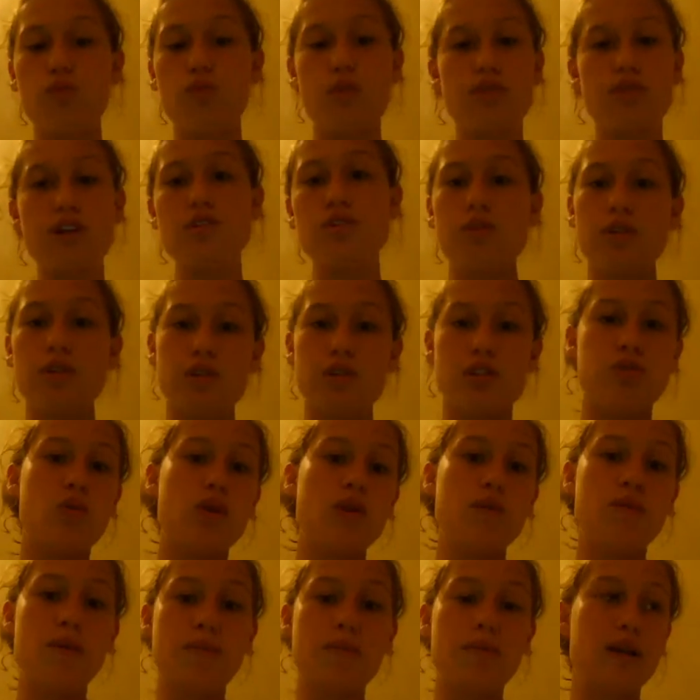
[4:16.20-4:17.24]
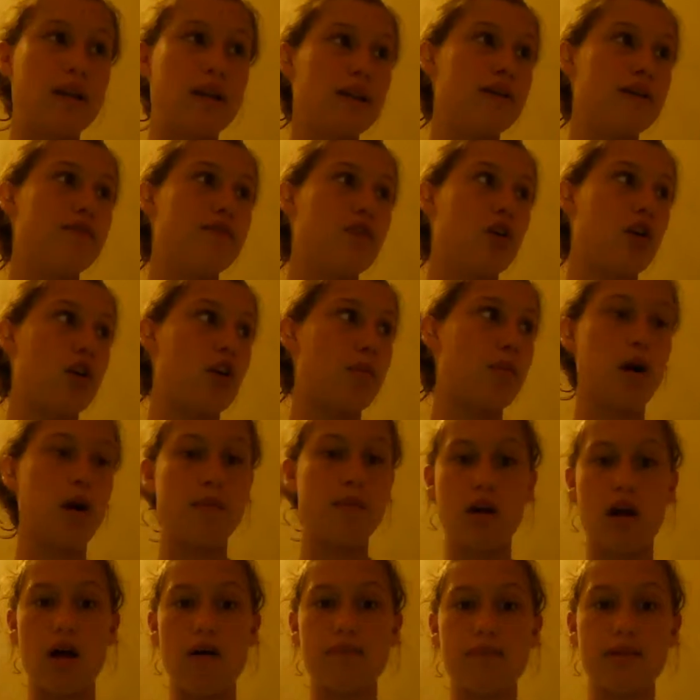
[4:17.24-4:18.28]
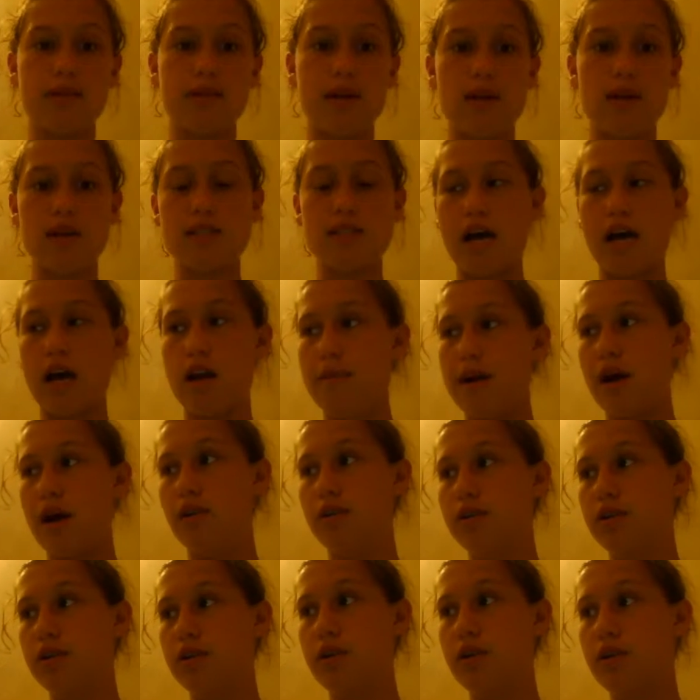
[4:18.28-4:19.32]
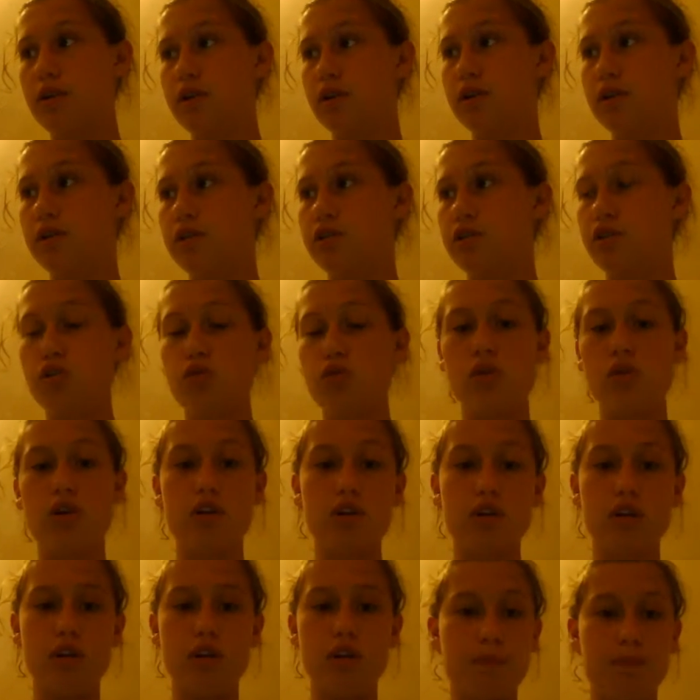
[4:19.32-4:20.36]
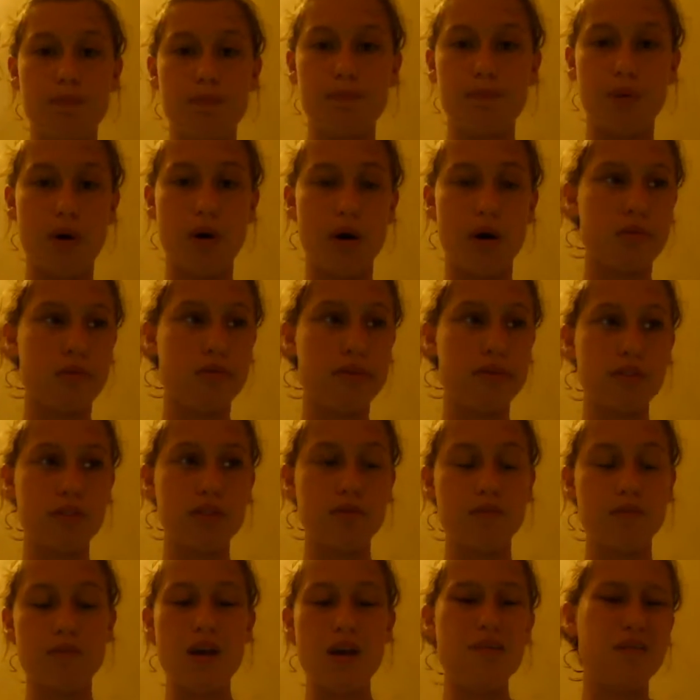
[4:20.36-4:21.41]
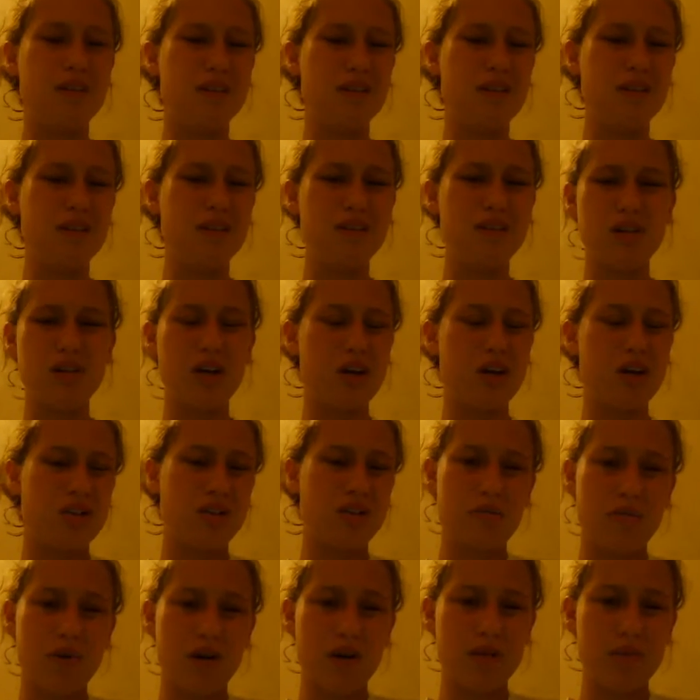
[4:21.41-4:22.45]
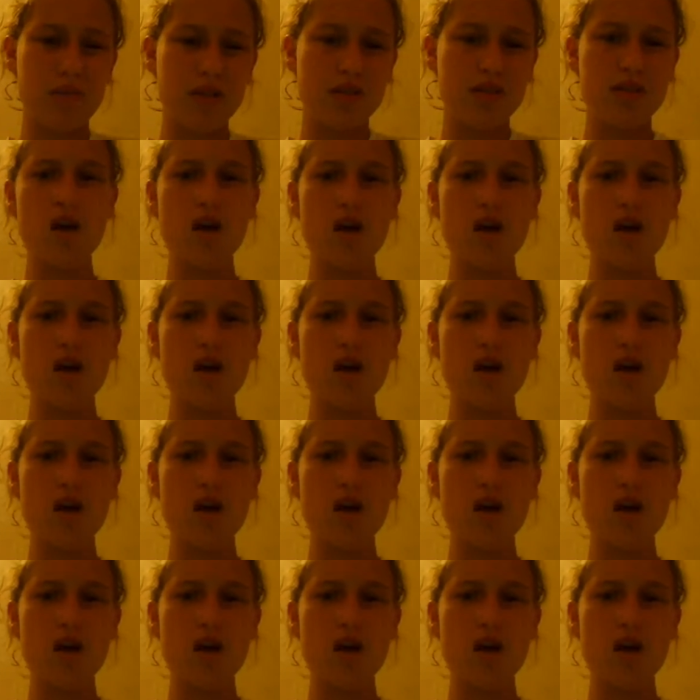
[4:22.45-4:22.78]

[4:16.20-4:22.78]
there's only 20 people that live in our apartment complex at about 200 apartments, maybe 100 apartments.